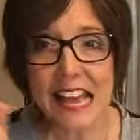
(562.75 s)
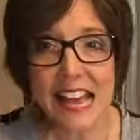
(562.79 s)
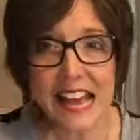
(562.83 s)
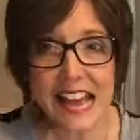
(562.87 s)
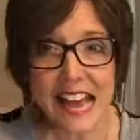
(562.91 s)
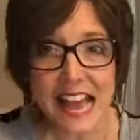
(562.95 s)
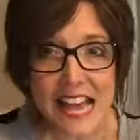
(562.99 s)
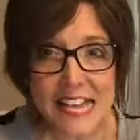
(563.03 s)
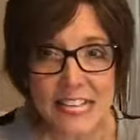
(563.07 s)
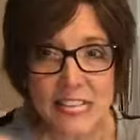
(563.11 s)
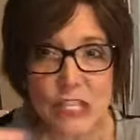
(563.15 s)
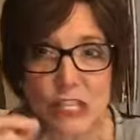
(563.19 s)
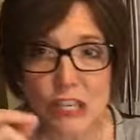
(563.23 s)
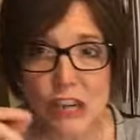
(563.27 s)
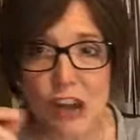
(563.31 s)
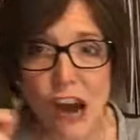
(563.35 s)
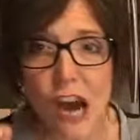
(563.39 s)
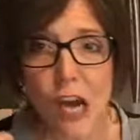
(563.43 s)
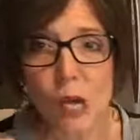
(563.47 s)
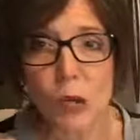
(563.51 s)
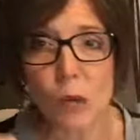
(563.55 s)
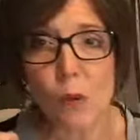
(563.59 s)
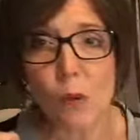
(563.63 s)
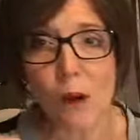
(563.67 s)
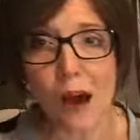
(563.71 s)
It's
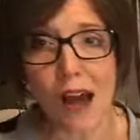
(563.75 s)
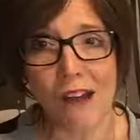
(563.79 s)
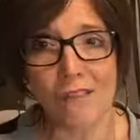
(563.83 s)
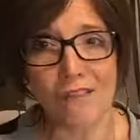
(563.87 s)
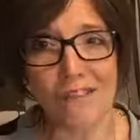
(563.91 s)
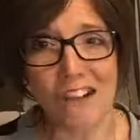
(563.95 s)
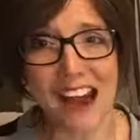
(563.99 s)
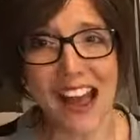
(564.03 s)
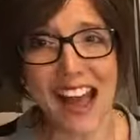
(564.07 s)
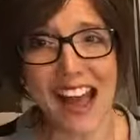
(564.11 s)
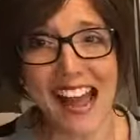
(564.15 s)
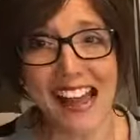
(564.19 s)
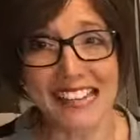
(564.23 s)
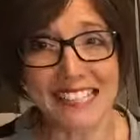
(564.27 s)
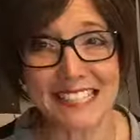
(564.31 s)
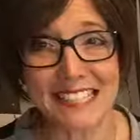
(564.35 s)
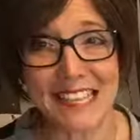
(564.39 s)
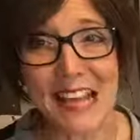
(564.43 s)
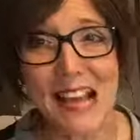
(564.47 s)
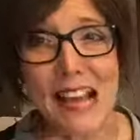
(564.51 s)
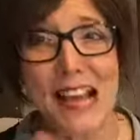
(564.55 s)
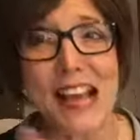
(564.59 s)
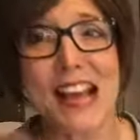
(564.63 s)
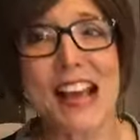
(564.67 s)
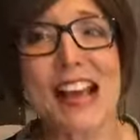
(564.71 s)
not quite right.
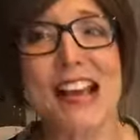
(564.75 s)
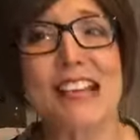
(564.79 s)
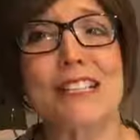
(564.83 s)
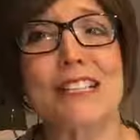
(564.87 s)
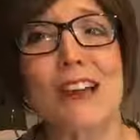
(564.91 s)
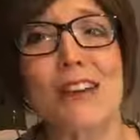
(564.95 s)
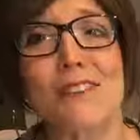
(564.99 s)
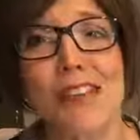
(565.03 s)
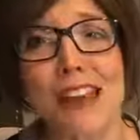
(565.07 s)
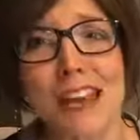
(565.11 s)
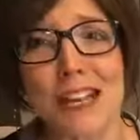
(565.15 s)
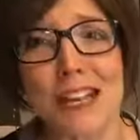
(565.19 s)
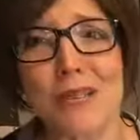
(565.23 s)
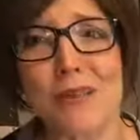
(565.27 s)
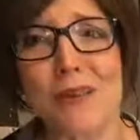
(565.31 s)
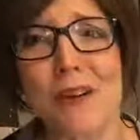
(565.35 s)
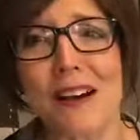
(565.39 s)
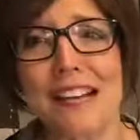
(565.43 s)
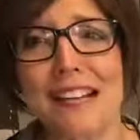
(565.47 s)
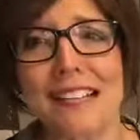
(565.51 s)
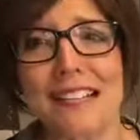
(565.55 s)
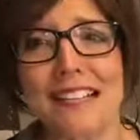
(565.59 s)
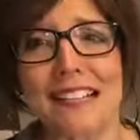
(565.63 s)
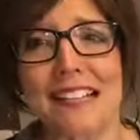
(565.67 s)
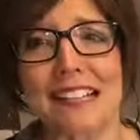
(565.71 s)
And so that's what
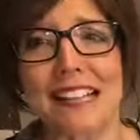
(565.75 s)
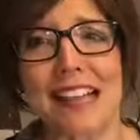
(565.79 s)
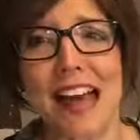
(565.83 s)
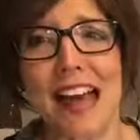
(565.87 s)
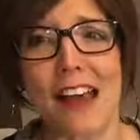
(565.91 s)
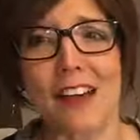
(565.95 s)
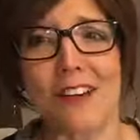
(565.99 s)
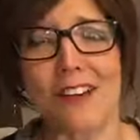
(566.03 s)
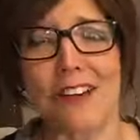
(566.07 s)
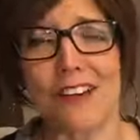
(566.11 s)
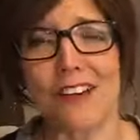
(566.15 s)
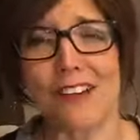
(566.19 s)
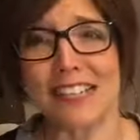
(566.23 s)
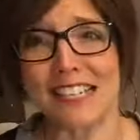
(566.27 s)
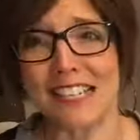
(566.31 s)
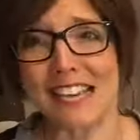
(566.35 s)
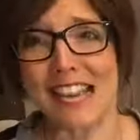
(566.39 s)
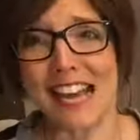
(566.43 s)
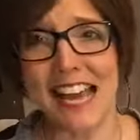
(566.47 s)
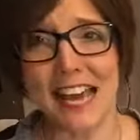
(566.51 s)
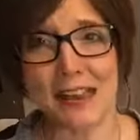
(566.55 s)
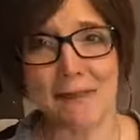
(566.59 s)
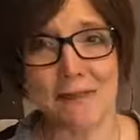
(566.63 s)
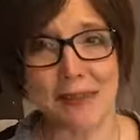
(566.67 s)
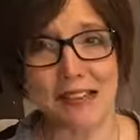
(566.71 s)
his letter
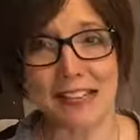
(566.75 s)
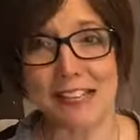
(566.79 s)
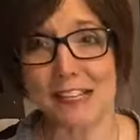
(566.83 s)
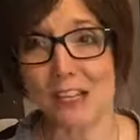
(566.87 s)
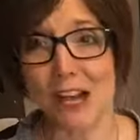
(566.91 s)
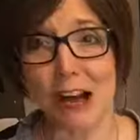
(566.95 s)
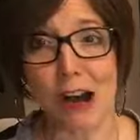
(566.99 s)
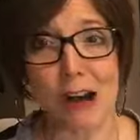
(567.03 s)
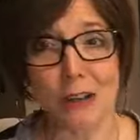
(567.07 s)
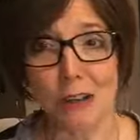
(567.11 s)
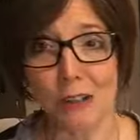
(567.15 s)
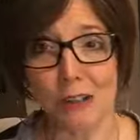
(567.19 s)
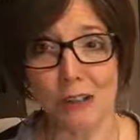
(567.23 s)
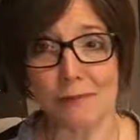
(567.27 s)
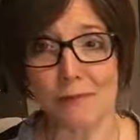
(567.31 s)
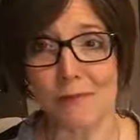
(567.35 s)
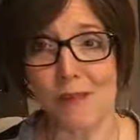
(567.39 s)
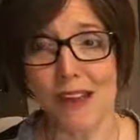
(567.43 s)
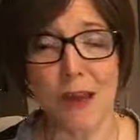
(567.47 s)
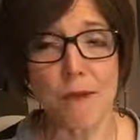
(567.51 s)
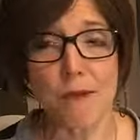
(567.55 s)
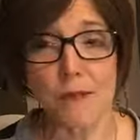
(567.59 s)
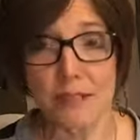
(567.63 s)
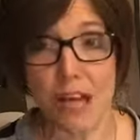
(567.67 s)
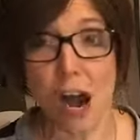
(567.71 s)
did. He told him,
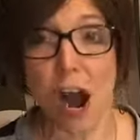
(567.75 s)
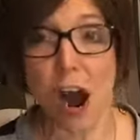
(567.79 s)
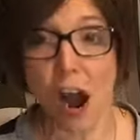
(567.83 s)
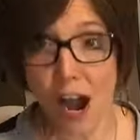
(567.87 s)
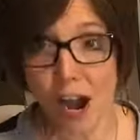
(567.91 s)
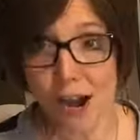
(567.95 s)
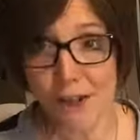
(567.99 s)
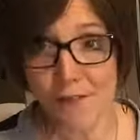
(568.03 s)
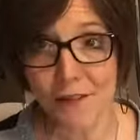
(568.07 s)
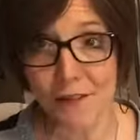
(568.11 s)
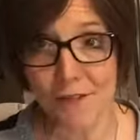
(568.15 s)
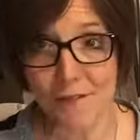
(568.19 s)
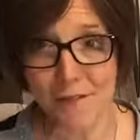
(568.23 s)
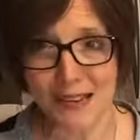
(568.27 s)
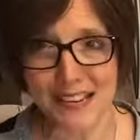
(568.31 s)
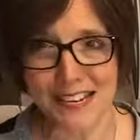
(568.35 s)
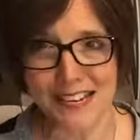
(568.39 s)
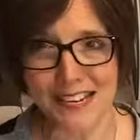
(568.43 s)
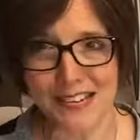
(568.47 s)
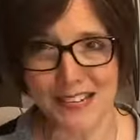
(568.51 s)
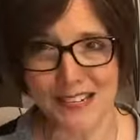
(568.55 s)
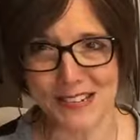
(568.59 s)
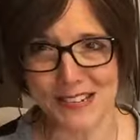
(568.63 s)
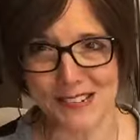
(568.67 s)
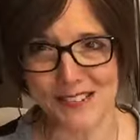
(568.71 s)
it was hard for me
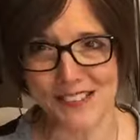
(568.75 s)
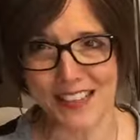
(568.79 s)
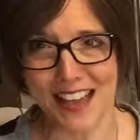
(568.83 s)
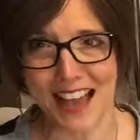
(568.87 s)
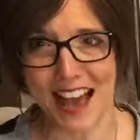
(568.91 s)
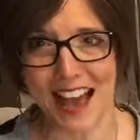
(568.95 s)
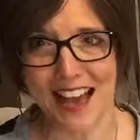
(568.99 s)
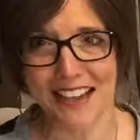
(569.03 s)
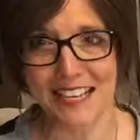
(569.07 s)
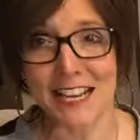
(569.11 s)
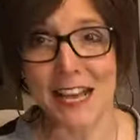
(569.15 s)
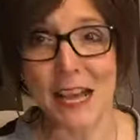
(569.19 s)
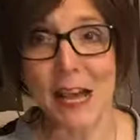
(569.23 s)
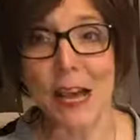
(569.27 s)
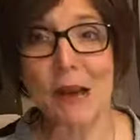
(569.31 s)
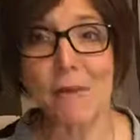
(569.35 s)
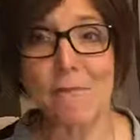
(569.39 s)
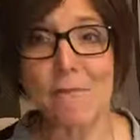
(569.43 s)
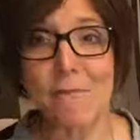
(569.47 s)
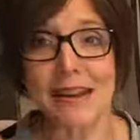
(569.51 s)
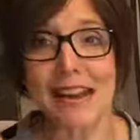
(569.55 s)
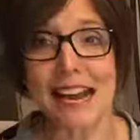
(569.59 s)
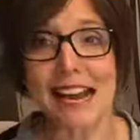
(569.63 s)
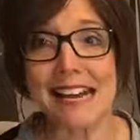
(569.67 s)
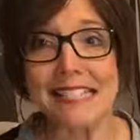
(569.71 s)
to do that,
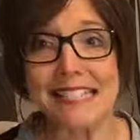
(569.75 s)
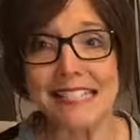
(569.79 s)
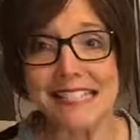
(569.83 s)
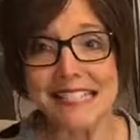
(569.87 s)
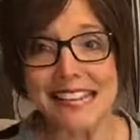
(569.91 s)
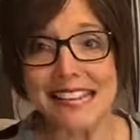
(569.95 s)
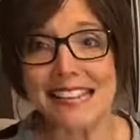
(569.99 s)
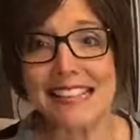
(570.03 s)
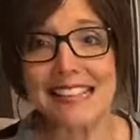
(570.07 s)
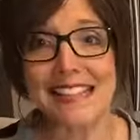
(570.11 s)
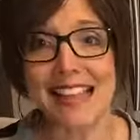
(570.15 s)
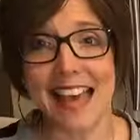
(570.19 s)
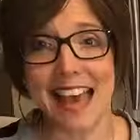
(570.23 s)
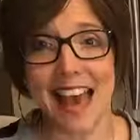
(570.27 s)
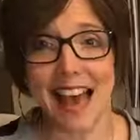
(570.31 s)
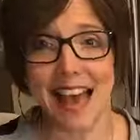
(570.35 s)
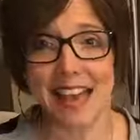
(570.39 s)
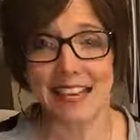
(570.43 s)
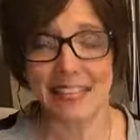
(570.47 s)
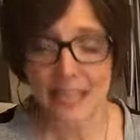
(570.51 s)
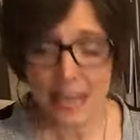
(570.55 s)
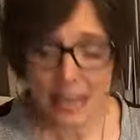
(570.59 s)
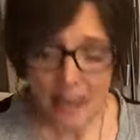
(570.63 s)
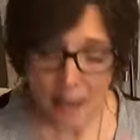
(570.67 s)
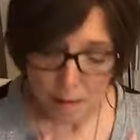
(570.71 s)
but I did
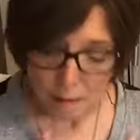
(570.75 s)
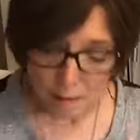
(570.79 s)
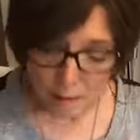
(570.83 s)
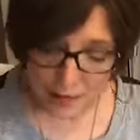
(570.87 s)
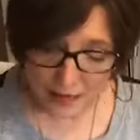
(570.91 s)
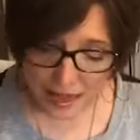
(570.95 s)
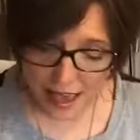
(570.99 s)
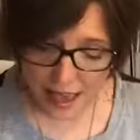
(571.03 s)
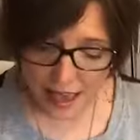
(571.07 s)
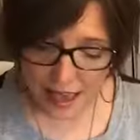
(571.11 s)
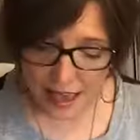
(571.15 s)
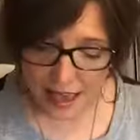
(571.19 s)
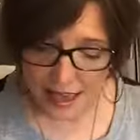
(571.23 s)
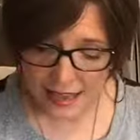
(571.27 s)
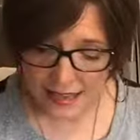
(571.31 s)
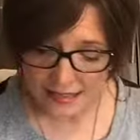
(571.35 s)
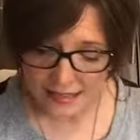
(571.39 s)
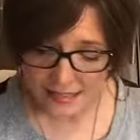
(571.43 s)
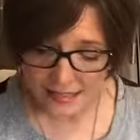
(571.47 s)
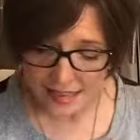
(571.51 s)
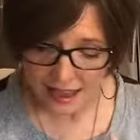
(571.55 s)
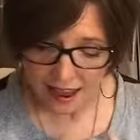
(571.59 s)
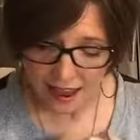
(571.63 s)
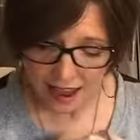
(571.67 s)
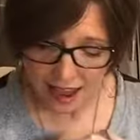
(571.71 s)
that
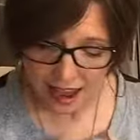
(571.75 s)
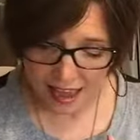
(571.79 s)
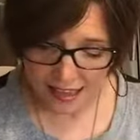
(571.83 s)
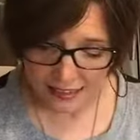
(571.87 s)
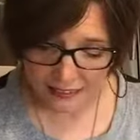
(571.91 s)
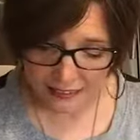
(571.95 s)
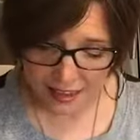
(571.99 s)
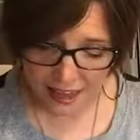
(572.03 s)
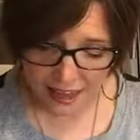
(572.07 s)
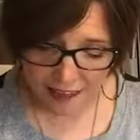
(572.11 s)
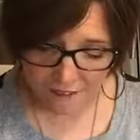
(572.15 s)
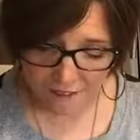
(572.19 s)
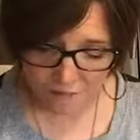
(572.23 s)
because I love